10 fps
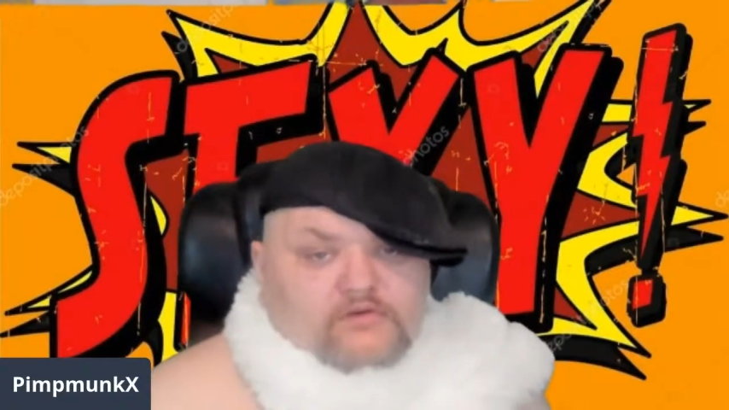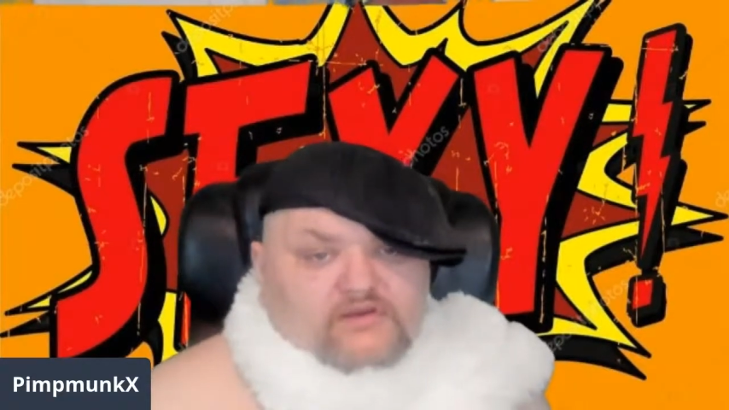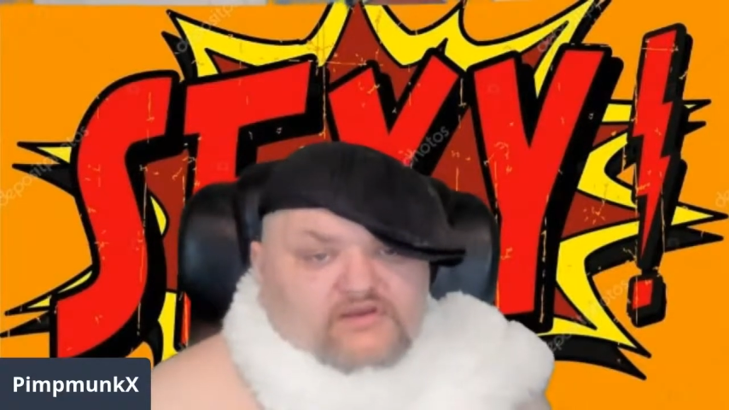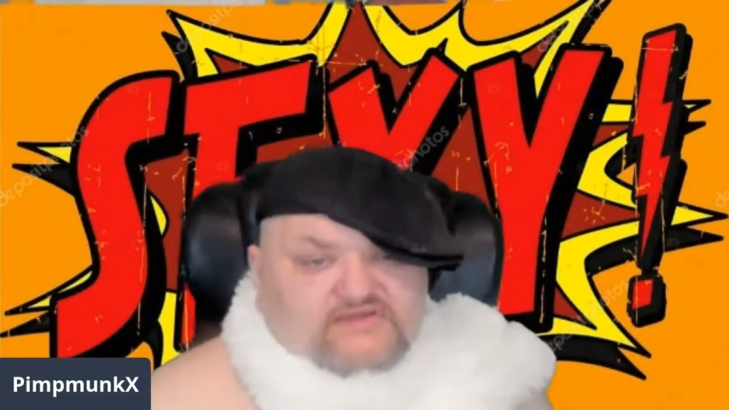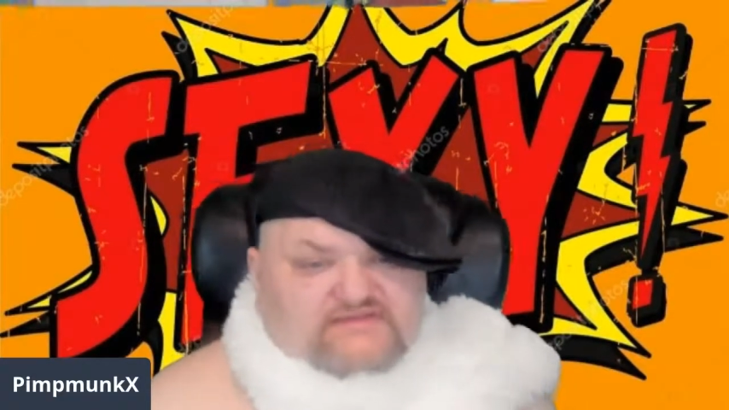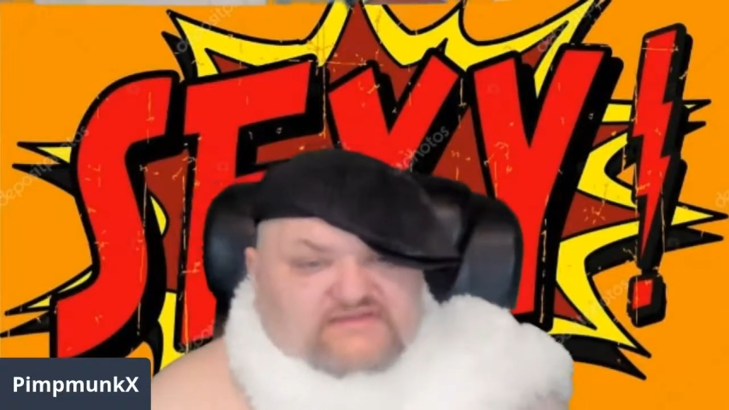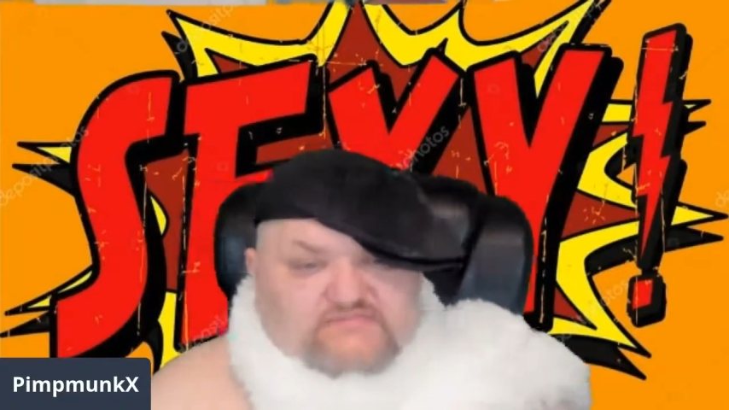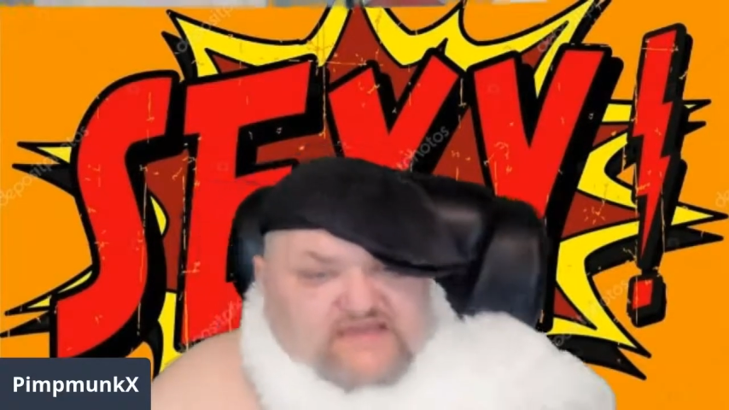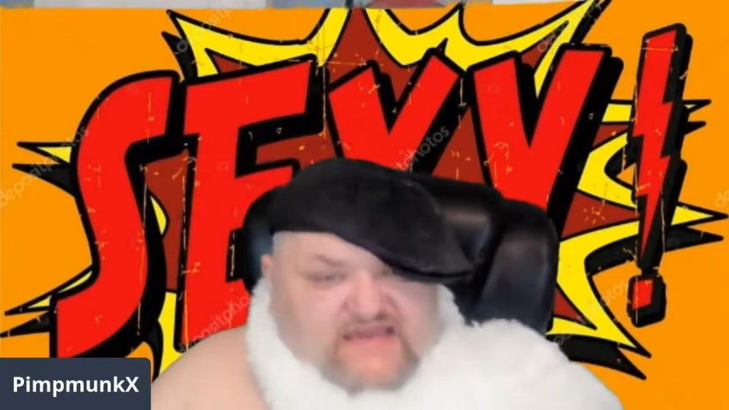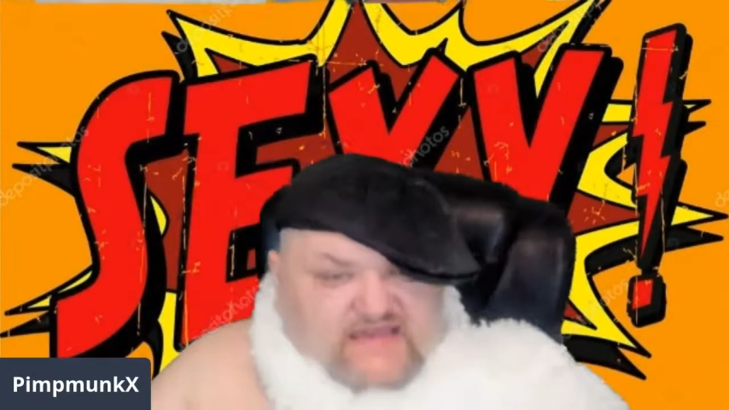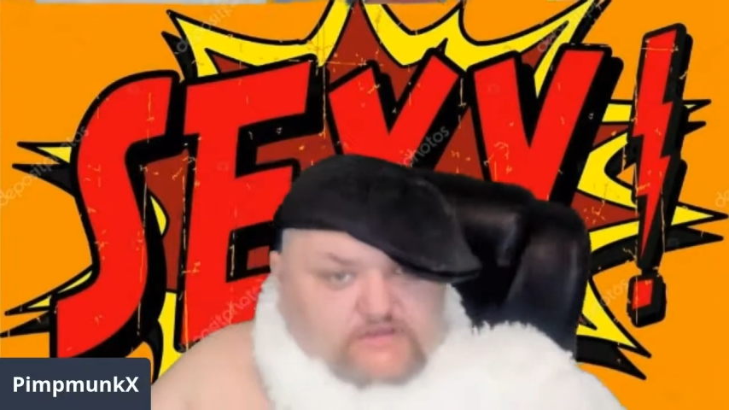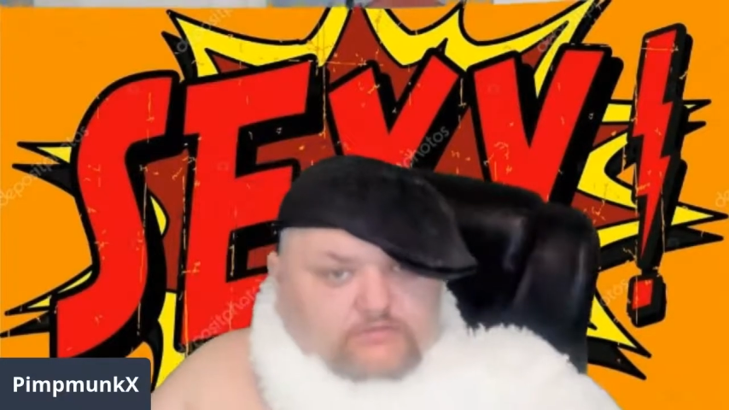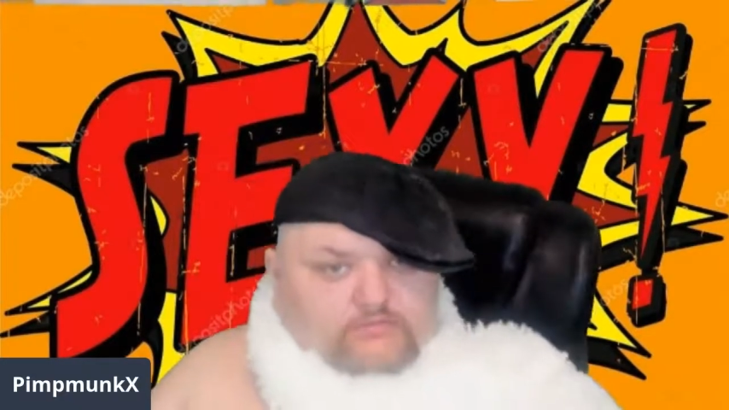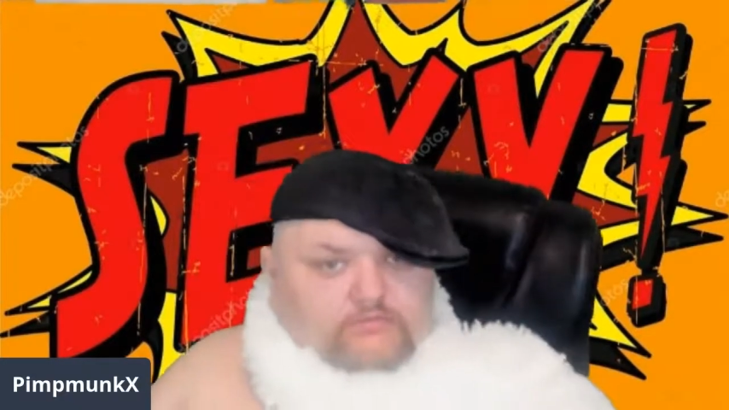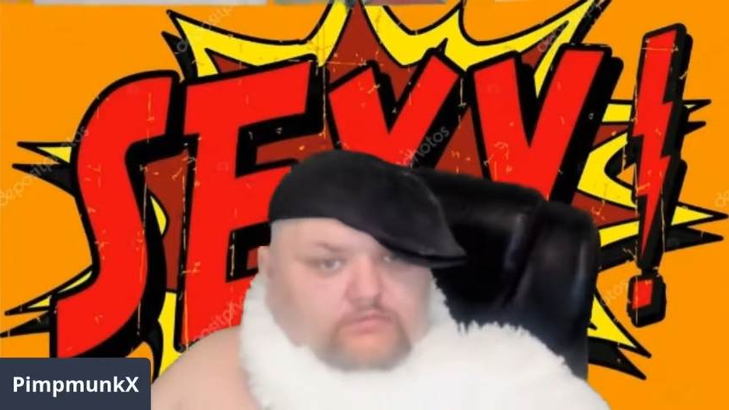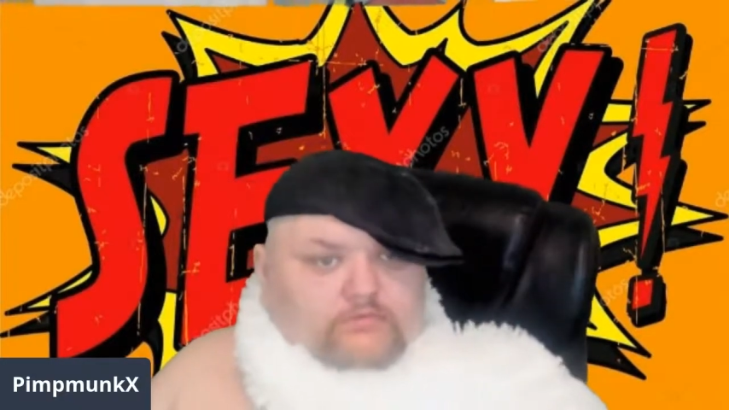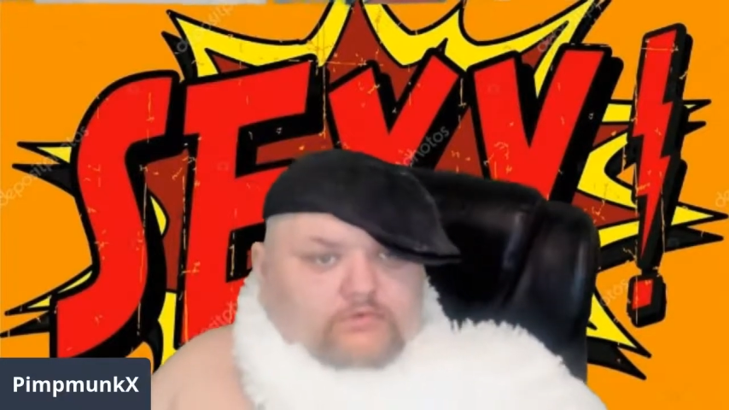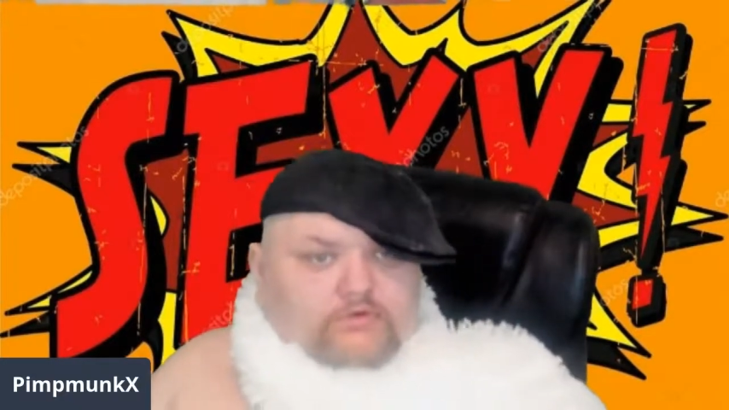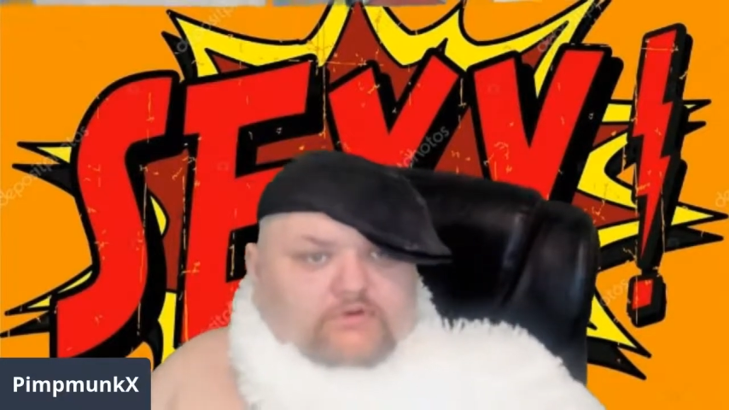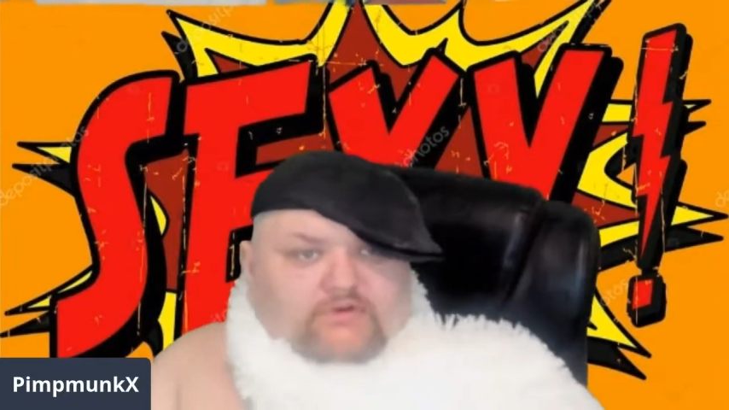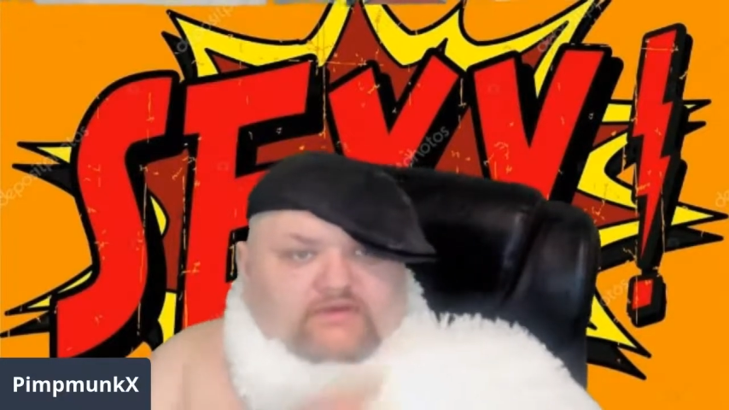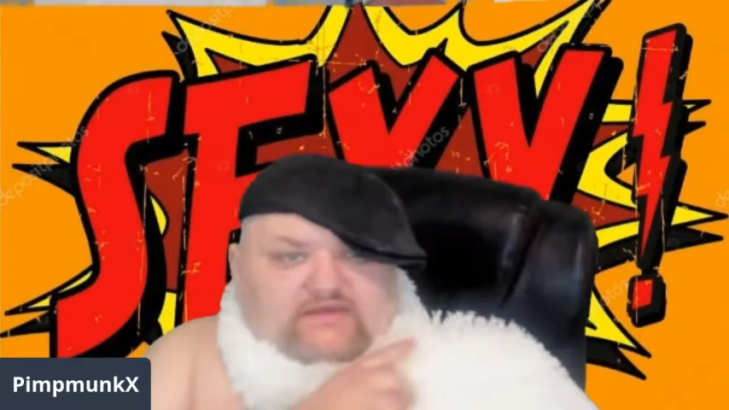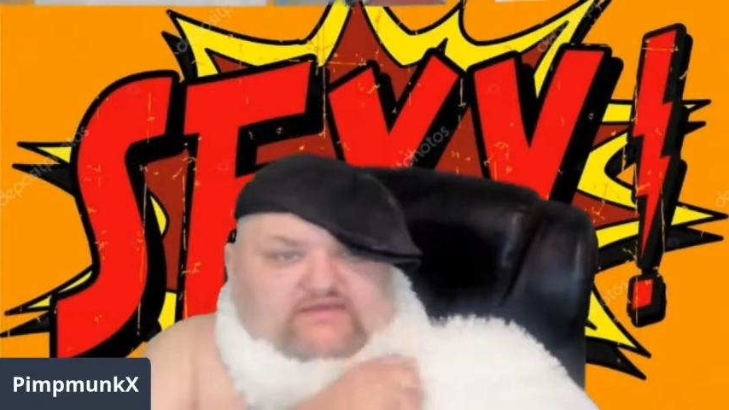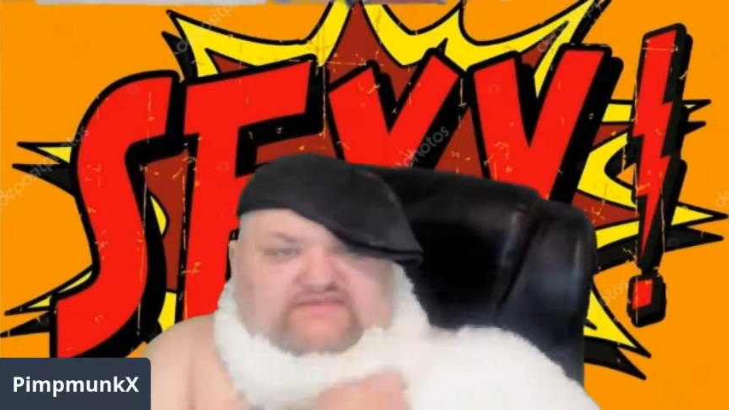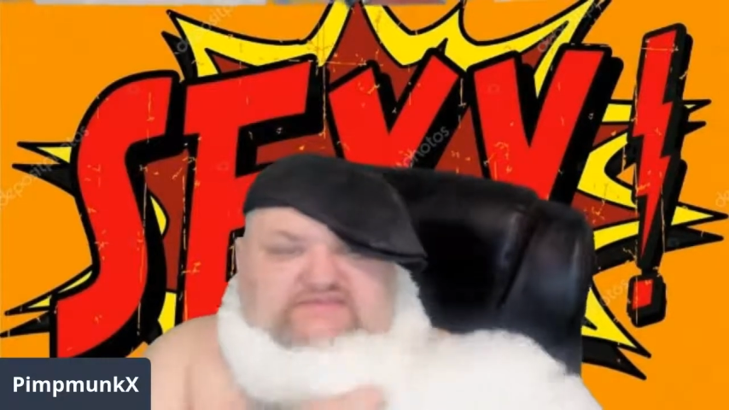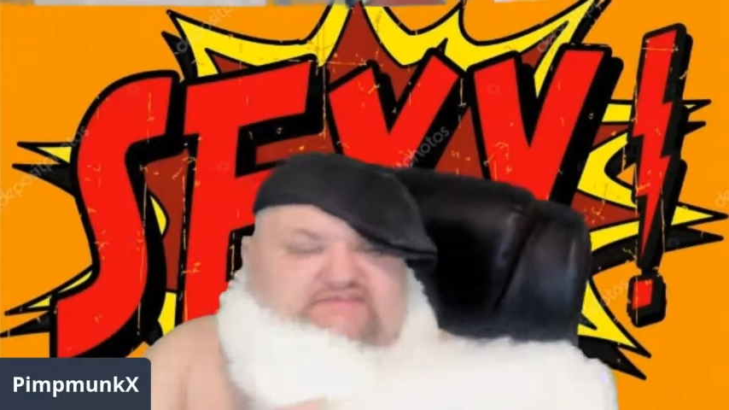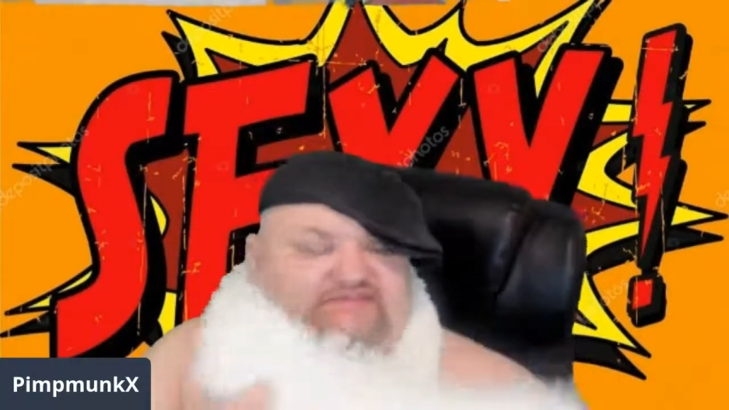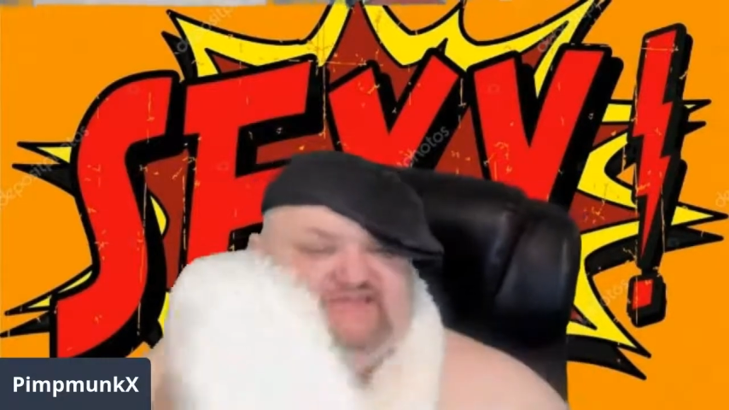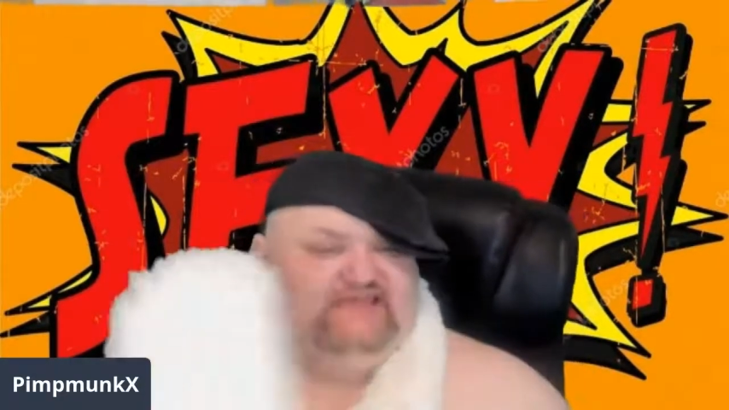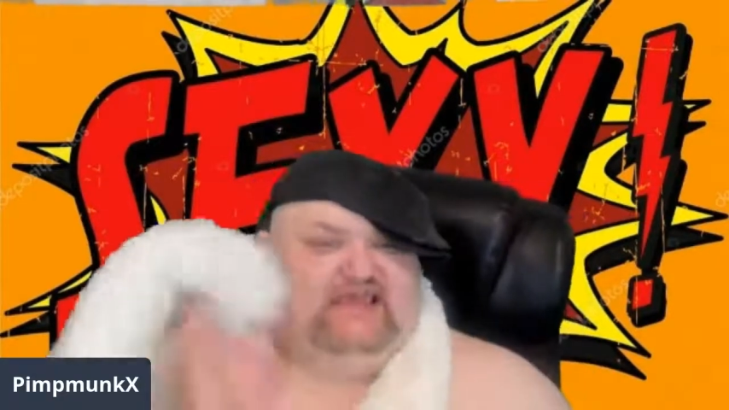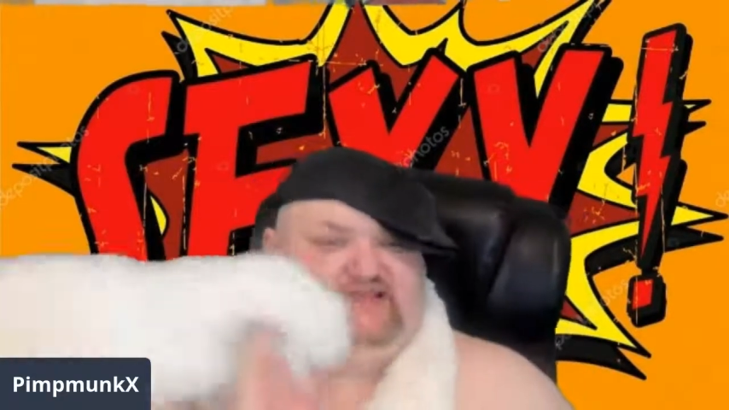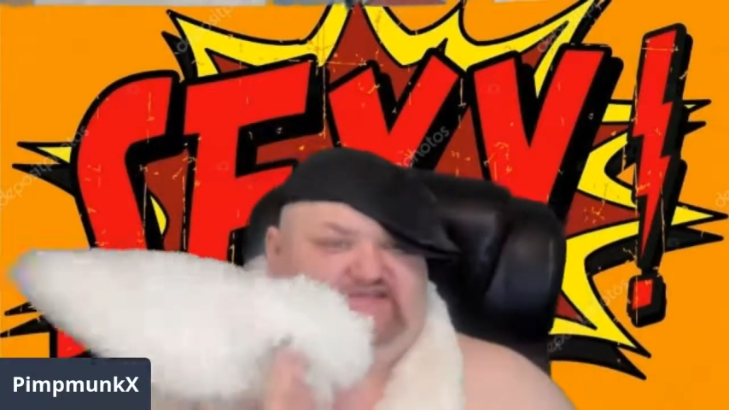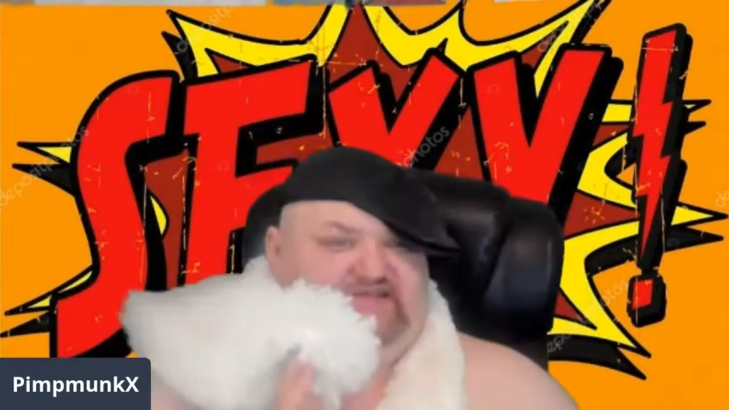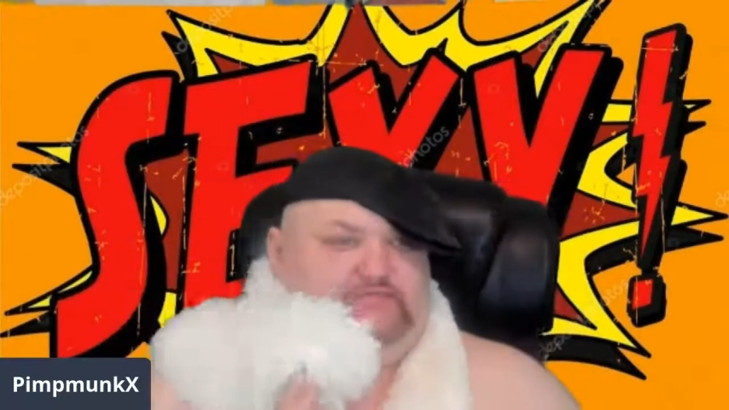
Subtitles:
It's me. It's the sexy